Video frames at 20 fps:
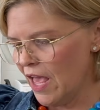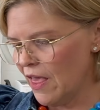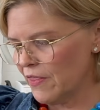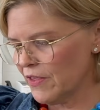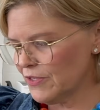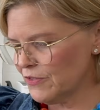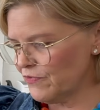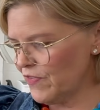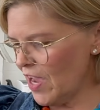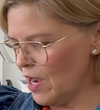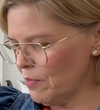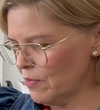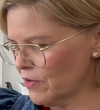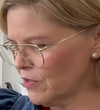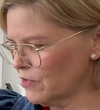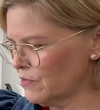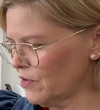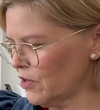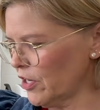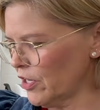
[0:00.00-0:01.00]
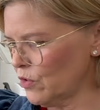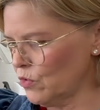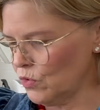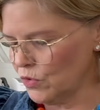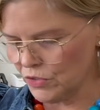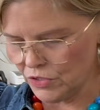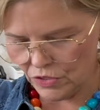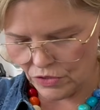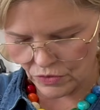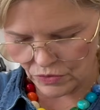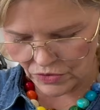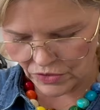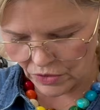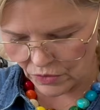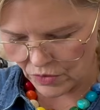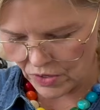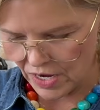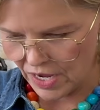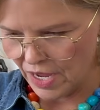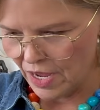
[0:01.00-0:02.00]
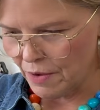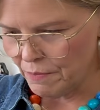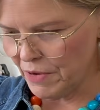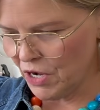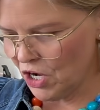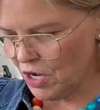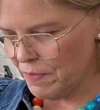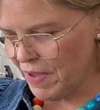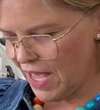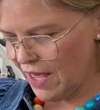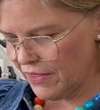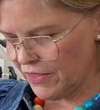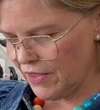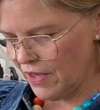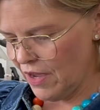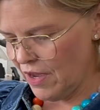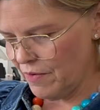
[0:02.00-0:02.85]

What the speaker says: This fabric is very cool too. So Mary Beth